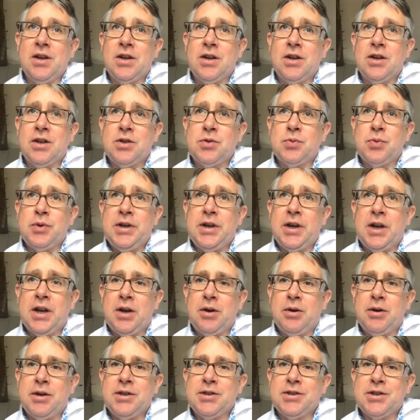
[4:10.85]
as we
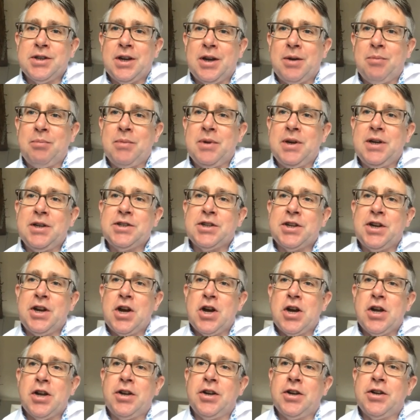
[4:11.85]
know, is it's an
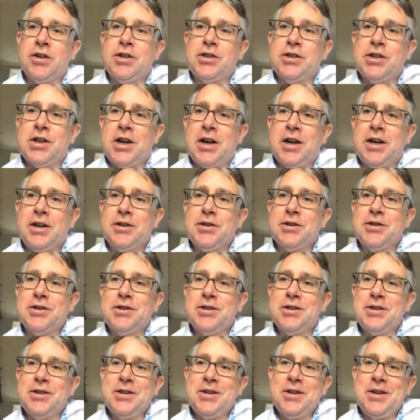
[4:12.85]
art, not a
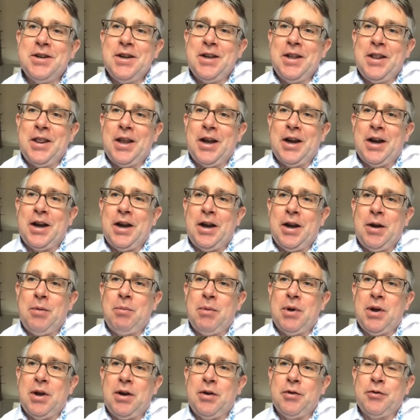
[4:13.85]
science,
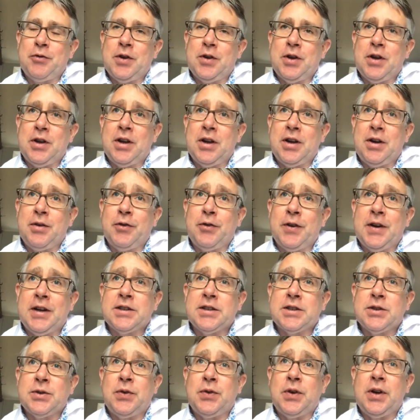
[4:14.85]
and
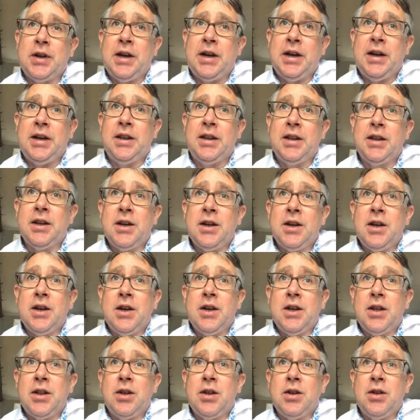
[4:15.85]
effectively,
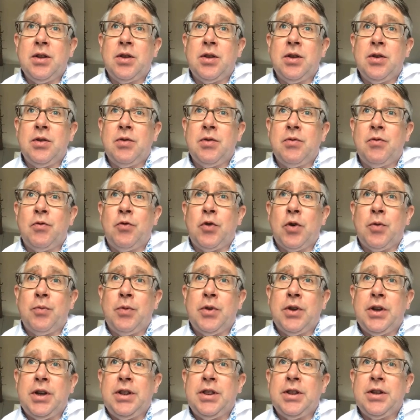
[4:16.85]

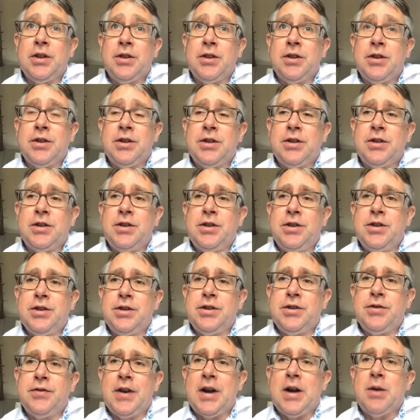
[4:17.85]
from the
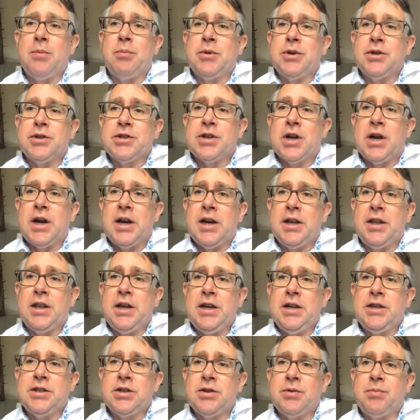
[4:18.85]
development side,
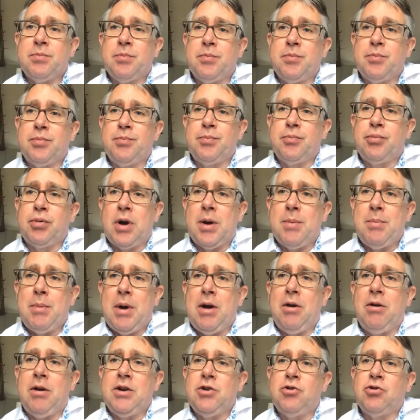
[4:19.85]
these are
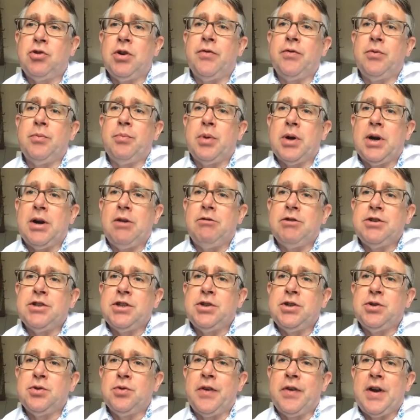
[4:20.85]
primarily driven by
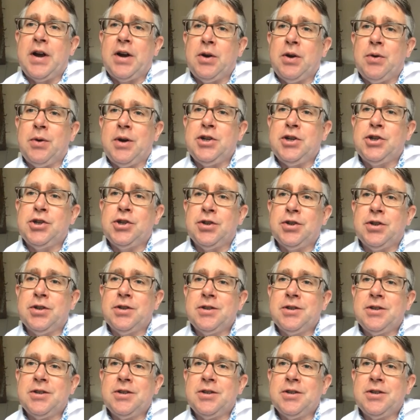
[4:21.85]
residual valuation,